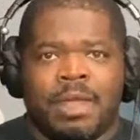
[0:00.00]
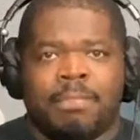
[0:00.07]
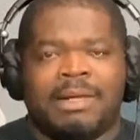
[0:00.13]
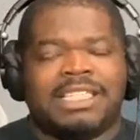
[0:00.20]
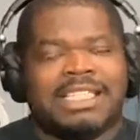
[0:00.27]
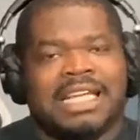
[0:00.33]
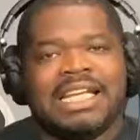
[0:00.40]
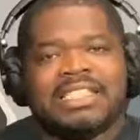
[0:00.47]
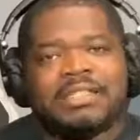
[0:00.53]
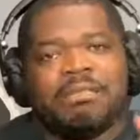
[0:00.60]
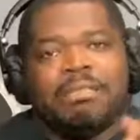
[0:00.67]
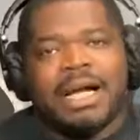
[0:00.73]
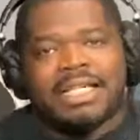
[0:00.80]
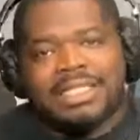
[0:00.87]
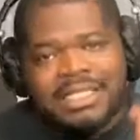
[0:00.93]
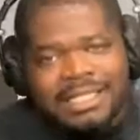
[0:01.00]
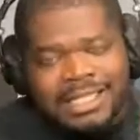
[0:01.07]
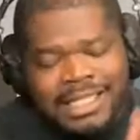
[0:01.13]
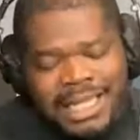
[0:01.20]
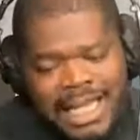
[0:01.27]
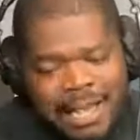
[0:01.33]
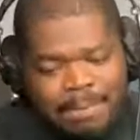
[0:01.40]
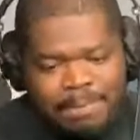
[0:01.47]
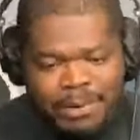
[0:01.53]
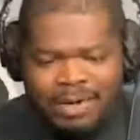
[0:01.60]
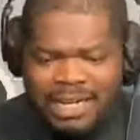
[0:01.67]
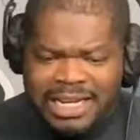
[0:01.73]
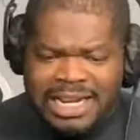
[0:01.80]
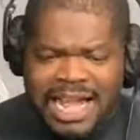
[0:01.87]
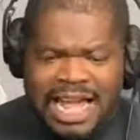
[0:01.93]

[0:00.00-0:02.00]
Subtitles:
But see, it's much deeper than